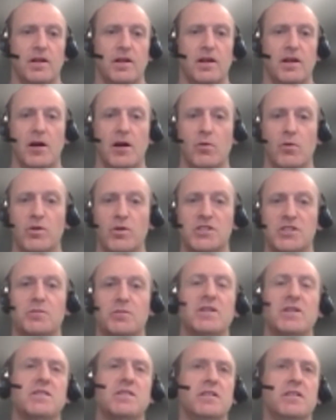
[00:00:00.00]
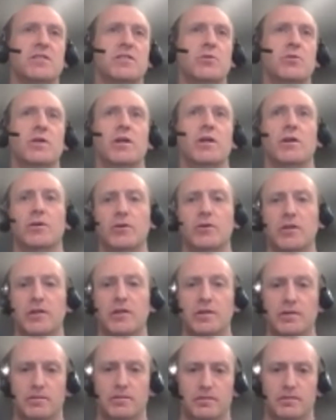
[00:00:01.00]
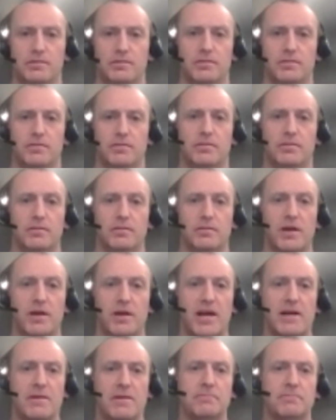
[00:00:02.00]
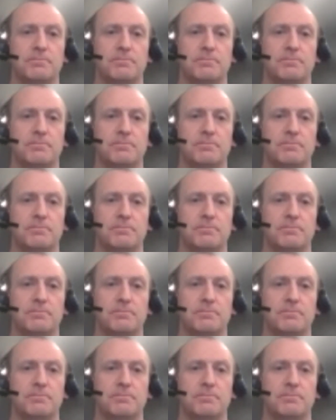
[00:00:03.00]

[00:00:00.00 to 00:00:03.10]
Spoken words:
are which species to include in the plan,